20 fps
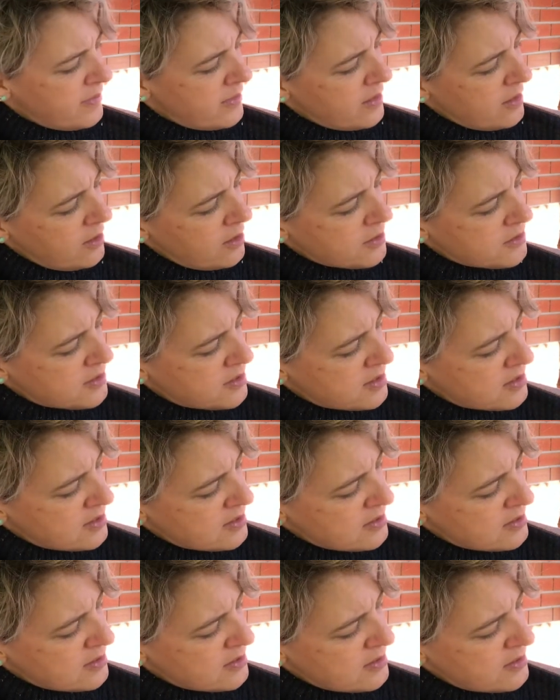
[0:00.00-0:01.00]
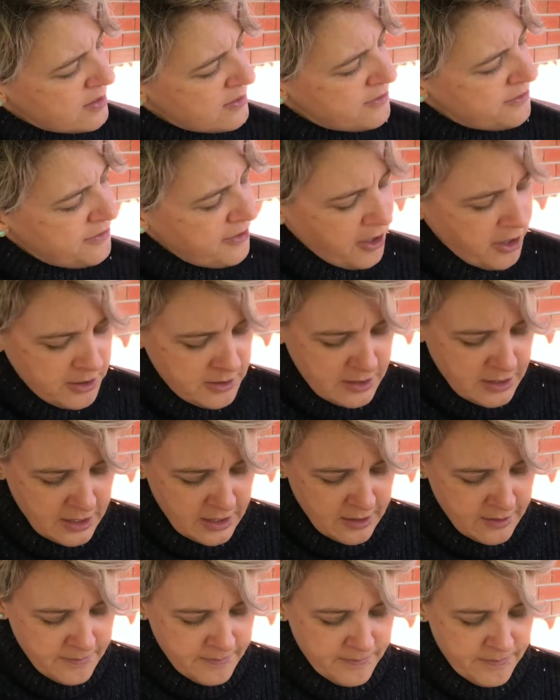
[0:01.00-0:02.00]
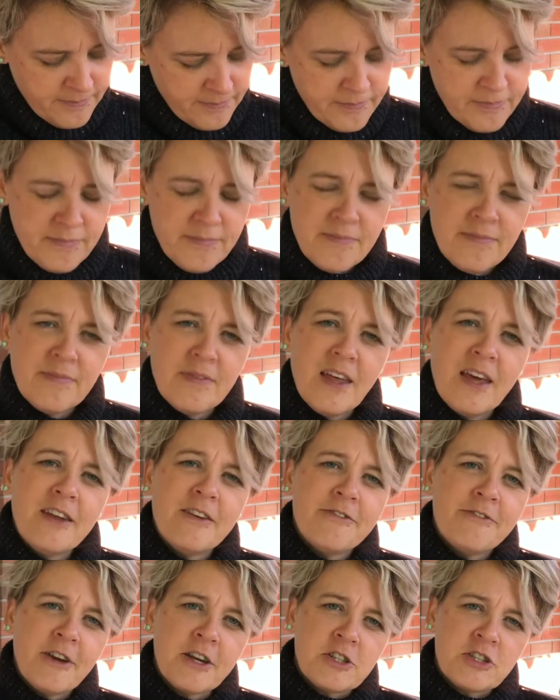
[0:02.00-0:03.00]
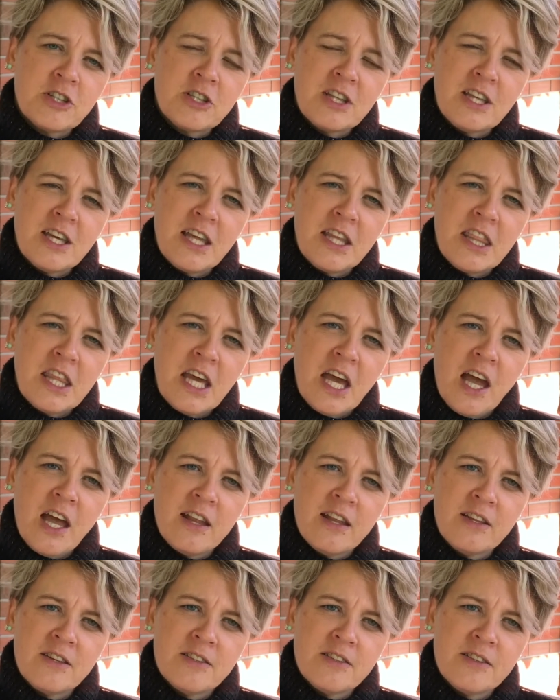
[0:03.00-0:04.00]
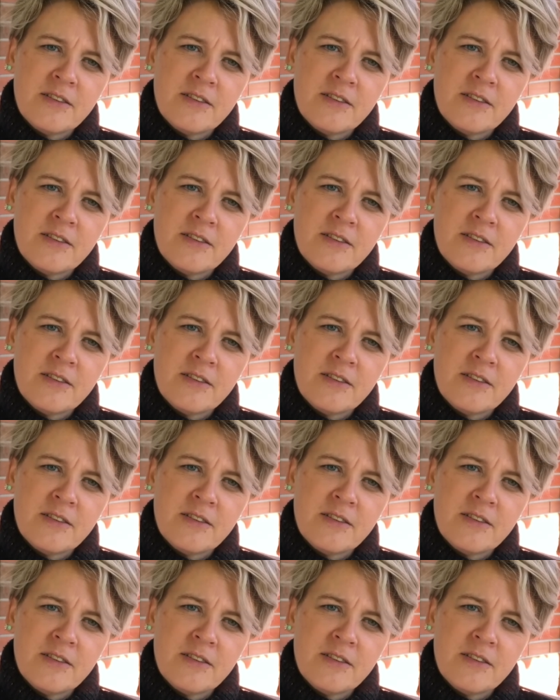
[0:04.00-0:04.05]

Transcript: looks fondly and affectionately at the island